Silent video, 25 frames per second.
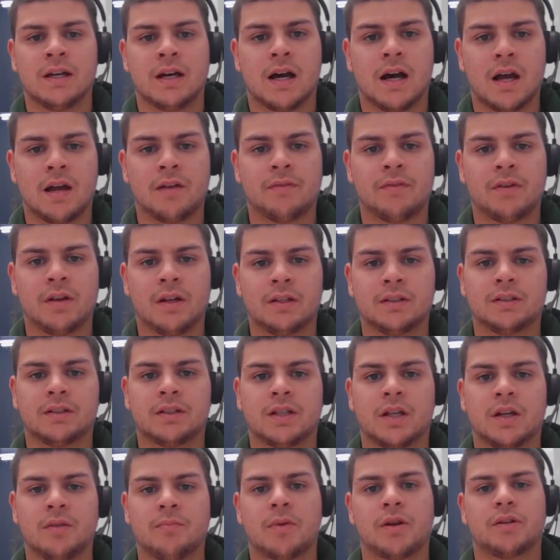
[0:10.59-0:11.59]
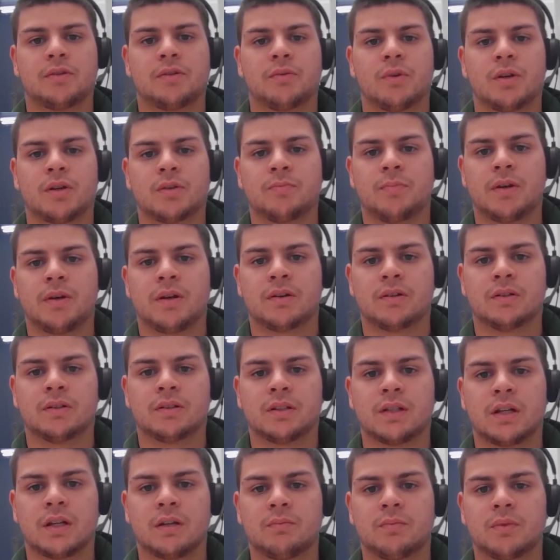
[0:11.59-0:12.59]
I have learnt so much whilst being on
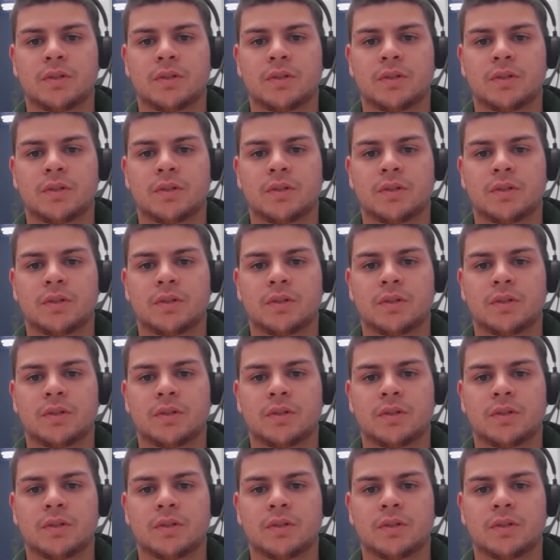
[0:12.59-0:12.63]
site,